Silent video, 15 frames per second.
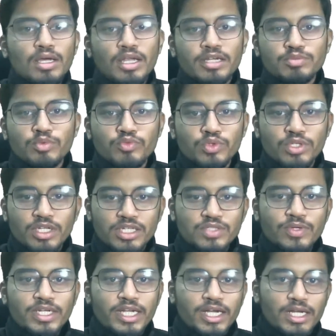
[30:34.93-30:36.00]
Let's move to the next
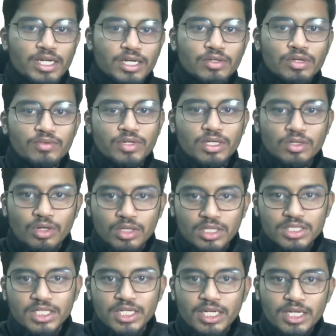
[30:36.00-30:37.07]
one. Intern, you have done
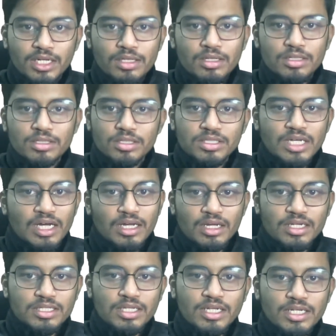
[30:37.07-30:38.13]
cognizant intern. Yeah,
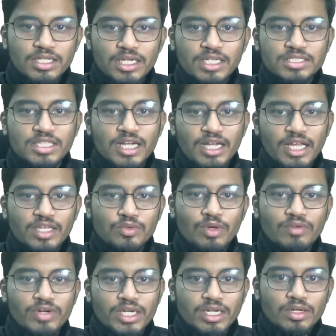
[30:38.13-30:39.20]
it's not like you
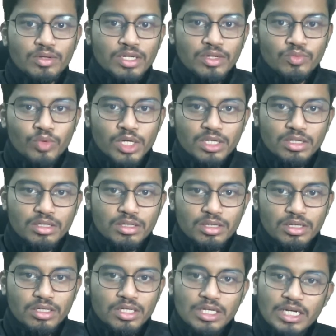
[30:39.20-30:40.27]
have written in what,
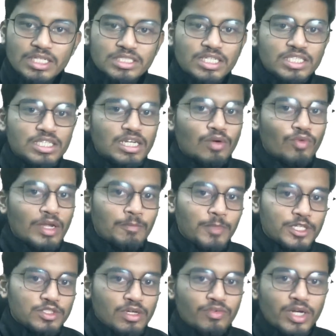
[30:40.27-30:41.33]
yeah, just in a one
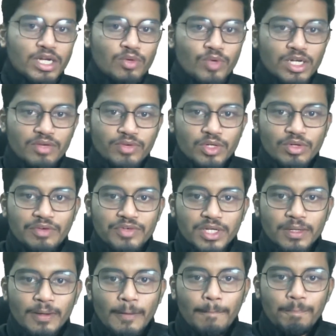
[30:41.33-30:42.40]
place you have written whatever you have
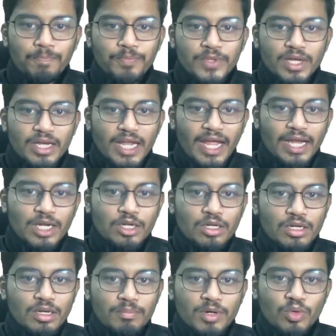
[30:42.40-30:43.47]
done.
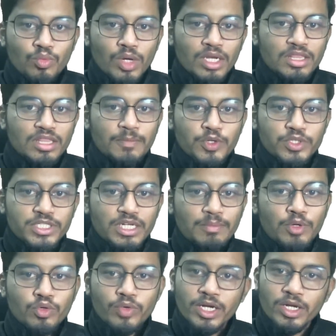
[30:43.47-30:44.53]
Ranked number one in the project
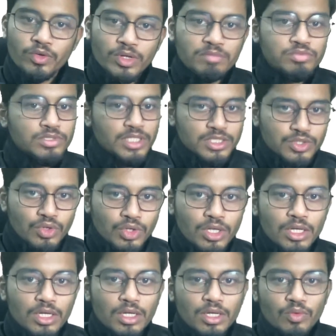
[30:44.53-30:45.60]
among 22 teams, it's
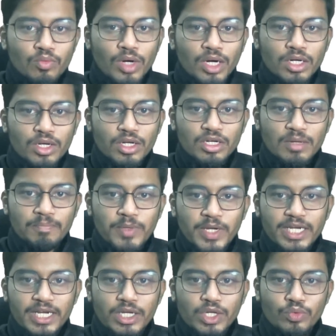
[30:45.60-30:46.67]
good. Worked on a
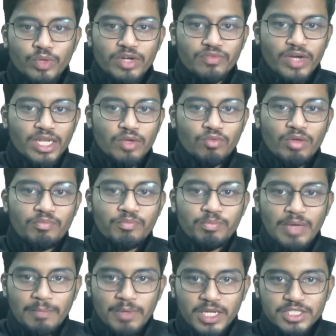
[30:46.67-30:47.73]
complete end-to-end final web
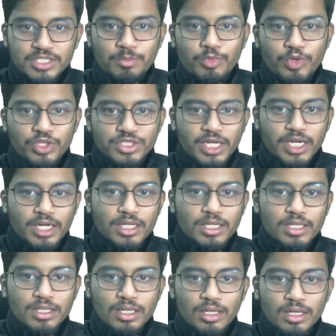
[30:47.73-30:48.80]
application
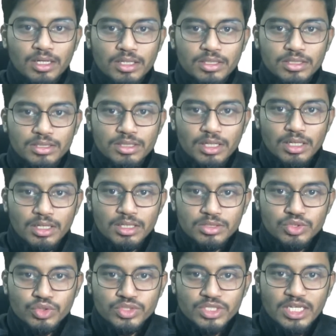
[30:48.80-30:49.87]
project.
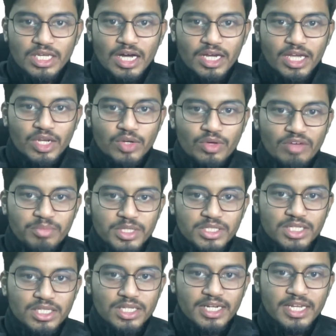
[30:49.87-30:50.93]
So see, again you have
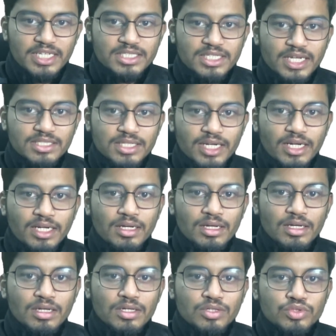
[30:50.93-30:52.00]
mentioned the tech stacks, right?
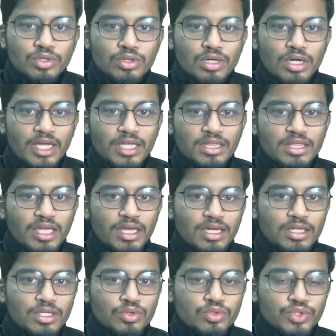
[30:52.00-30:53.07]
So I
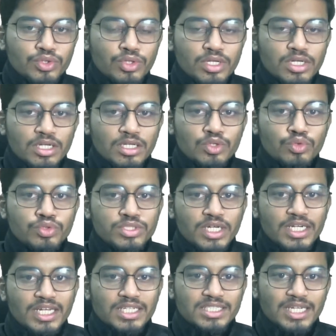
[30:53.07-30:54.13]
think you should use
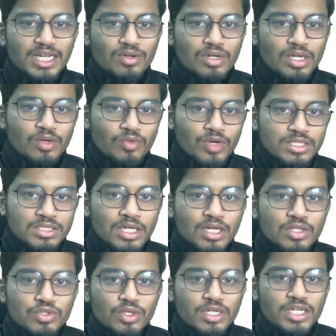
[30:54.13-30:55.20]
the tech stack only once.
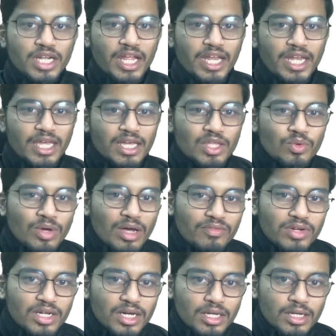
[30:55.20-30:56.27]
So training you
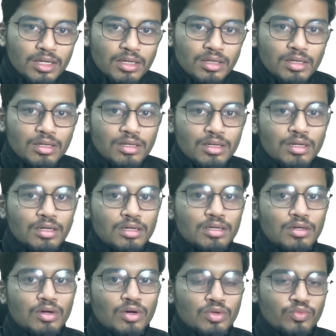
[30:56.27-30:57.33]
have done
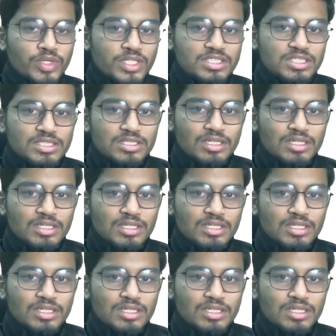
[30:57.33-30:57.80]
on which,